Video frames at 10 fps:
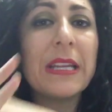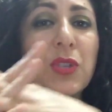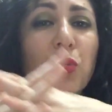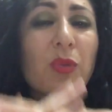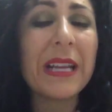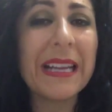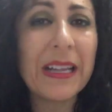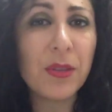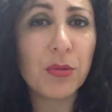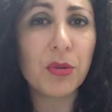is
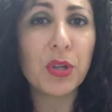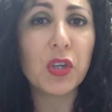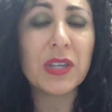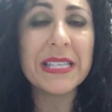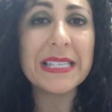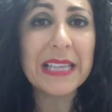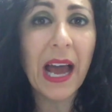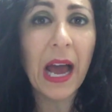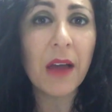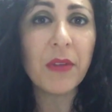reading through your
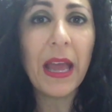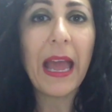stuff